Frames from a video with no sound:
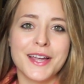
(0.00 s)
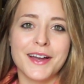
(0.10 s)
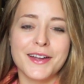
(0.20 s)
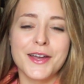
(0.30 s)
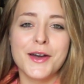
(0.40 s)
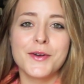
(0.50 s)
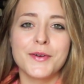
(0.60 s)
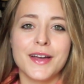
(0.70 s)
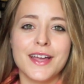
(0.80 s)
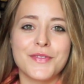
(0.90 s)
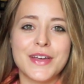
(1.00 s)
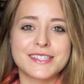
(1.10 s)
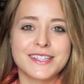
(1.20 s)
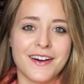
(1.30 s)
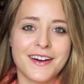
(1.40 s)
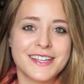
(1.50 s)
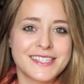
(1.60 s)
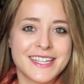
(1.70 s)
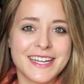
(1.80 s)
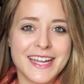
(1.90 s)
Like, I know if there's
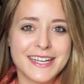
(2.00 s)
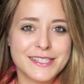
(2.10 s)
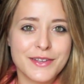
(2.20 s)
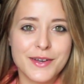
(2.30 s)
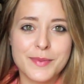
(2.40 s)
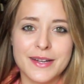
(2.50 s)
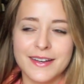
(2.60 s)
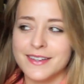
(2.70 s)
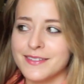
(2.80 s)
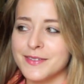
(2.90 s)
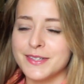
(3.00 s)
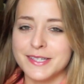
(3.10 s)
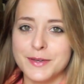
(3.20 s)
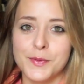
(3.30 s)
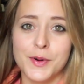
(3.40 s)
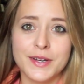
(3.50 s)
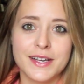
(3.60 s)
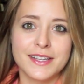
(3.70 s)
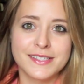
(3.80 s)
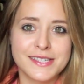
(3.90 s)
guys sitting next to you, they'll be like, honestly, what
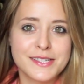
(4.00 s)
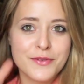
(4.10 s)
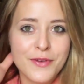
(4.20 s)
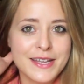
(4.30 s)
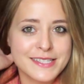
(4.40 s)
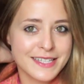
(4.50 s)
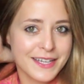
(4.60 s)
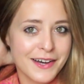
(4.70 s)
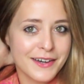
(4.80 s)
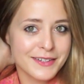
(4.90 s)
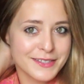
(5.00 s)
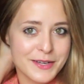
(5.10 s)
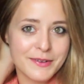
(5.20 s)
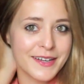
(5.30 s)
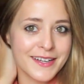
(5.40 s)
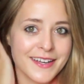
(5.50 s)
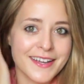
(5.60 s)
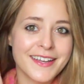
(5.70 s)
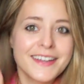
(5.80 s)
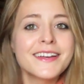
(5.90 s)
is this crazy girl doing?
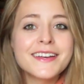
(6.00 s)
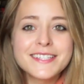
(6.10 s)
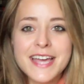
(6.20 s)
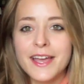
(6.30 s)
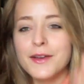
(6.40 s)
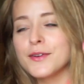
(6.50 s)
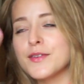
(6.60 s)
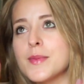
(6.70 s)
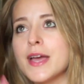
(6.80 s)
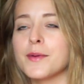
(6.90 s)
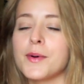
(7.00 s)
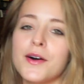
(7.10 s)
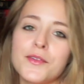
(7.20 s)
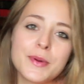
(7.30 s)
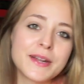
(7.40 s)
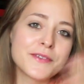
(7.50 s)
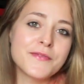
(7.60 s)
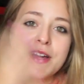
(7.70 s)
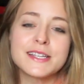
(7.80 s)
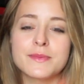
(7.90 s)
Like, taking all of her makeup off, putting a
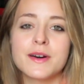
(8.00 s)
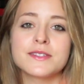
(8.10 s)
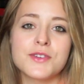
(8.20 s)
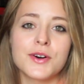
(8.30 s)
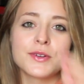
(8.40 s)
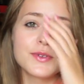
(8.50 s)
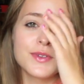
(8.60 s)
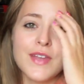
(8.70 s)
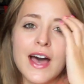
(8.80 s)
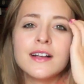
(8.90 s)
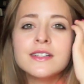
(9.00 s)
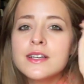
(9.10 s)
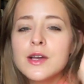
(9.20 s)
face mask on and all of that.